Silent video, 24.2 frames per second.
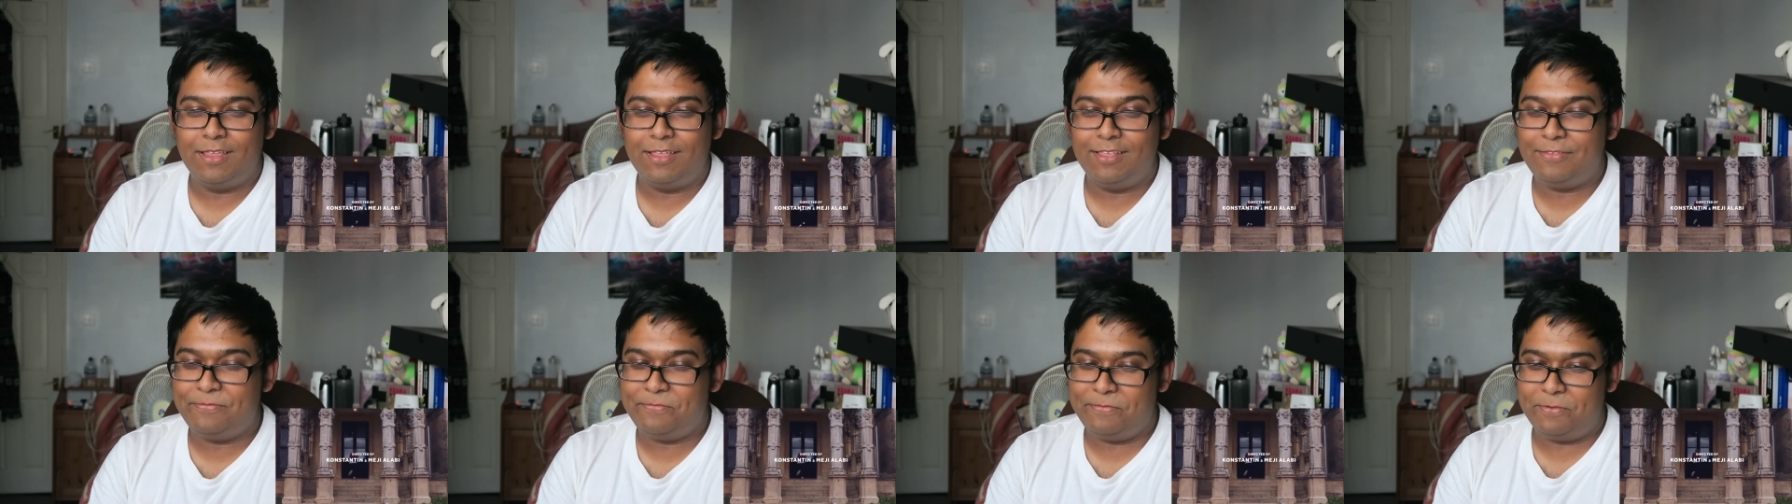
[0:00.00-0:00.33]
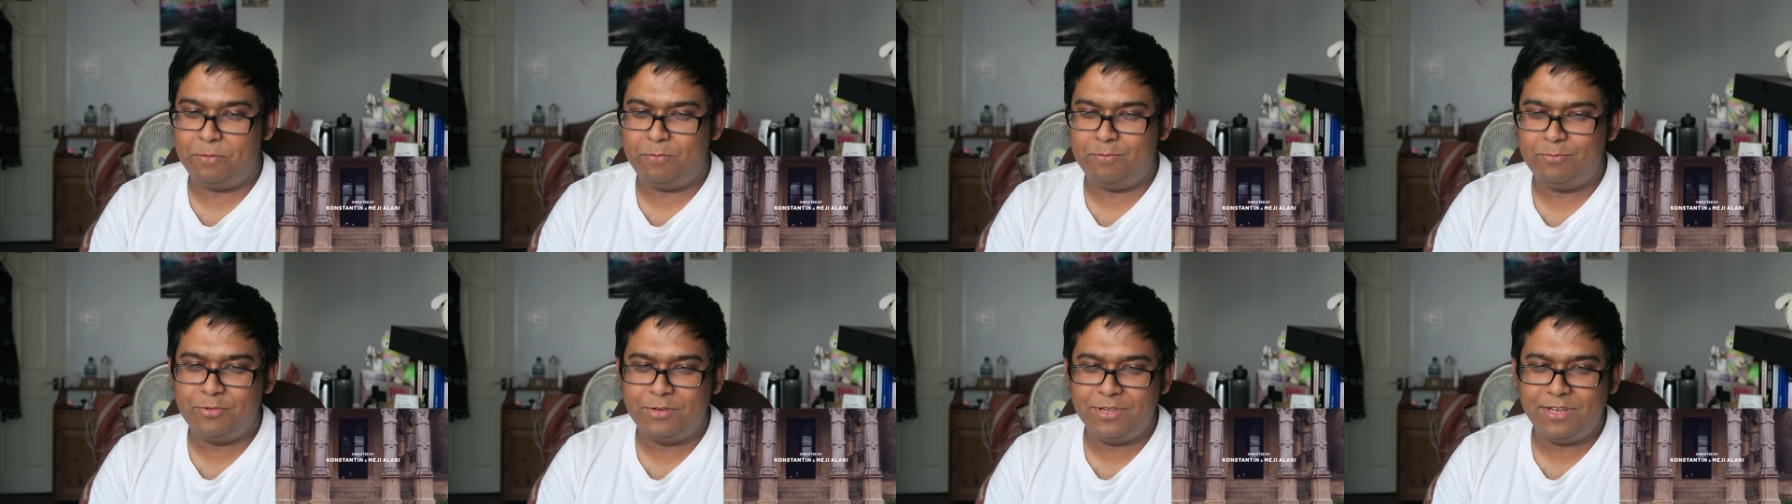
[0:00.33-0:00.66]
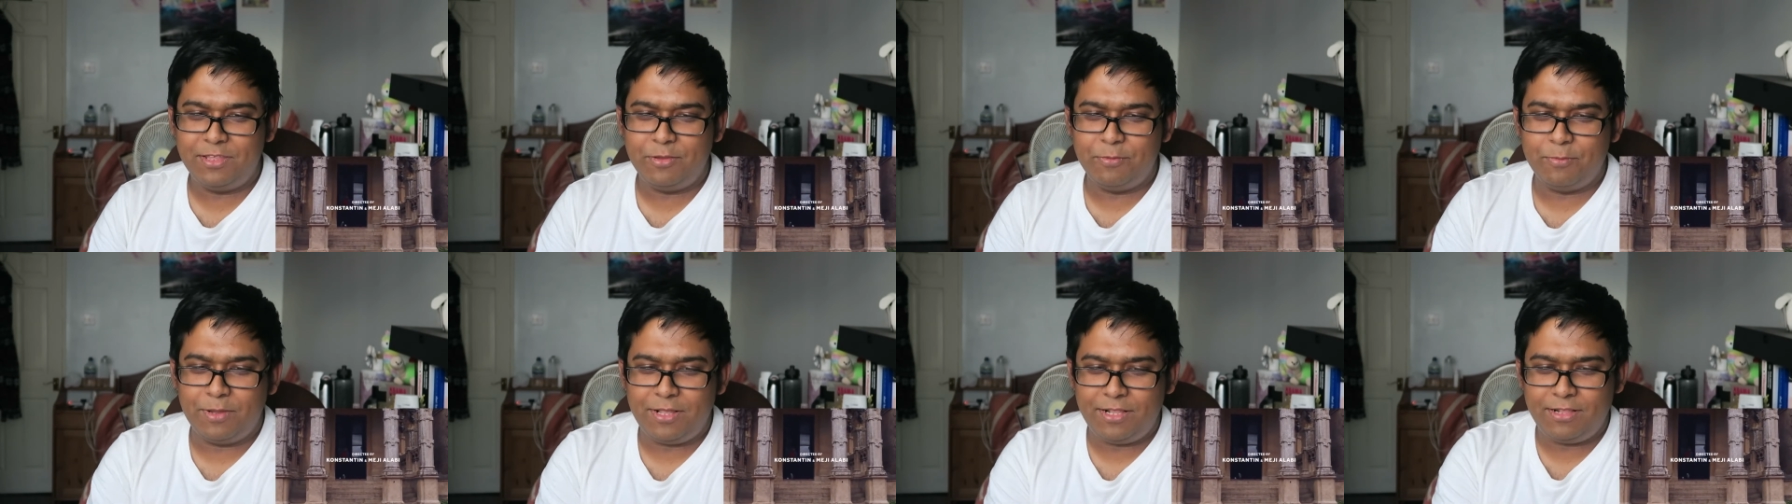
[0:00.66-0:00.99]
It's done
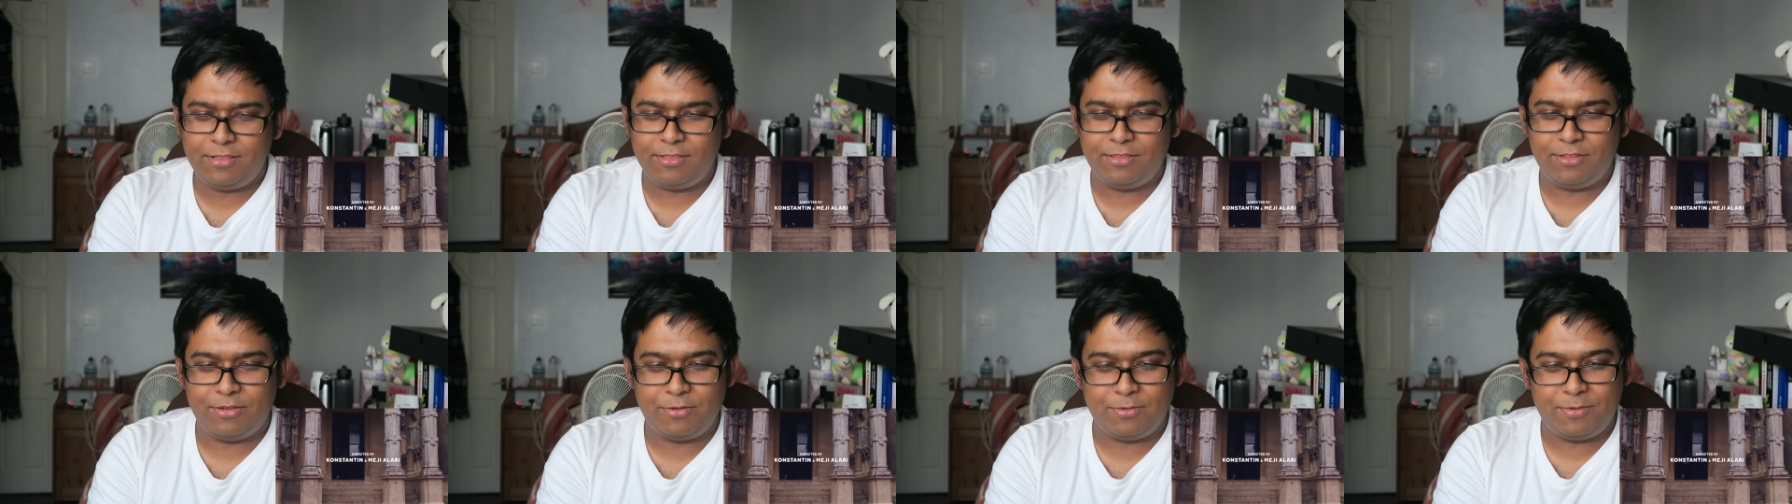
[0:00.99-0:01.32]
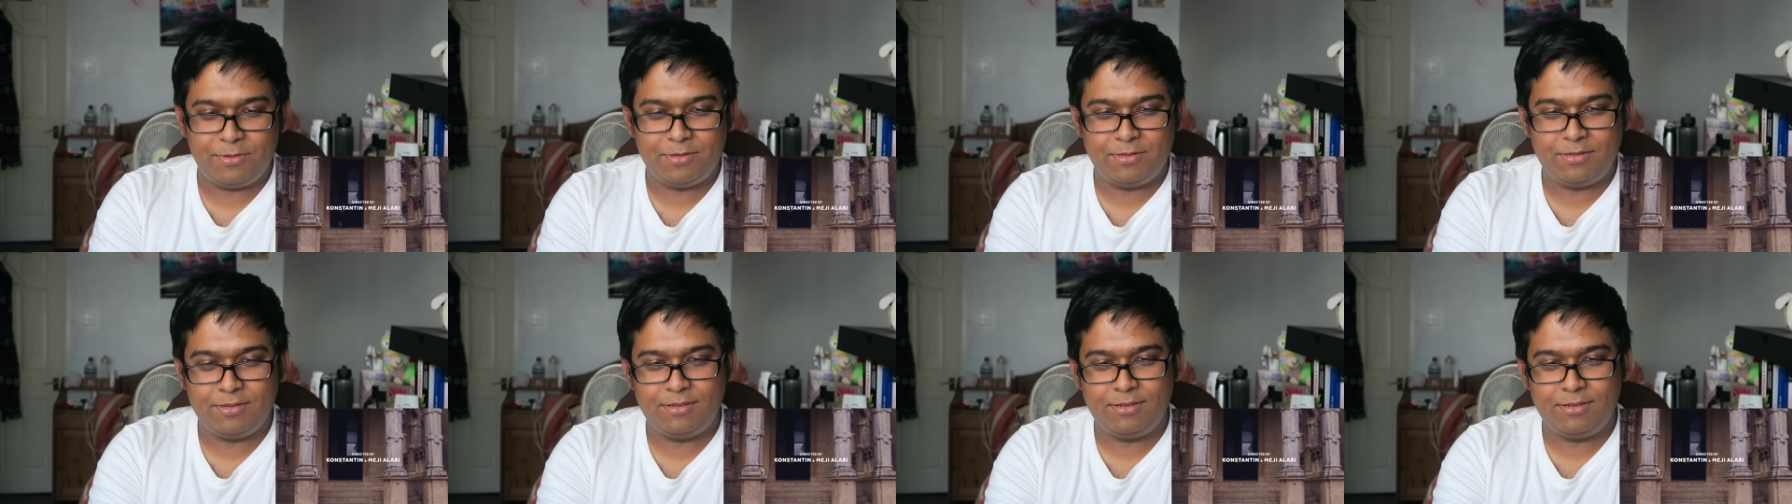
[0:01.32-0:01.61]
really well though.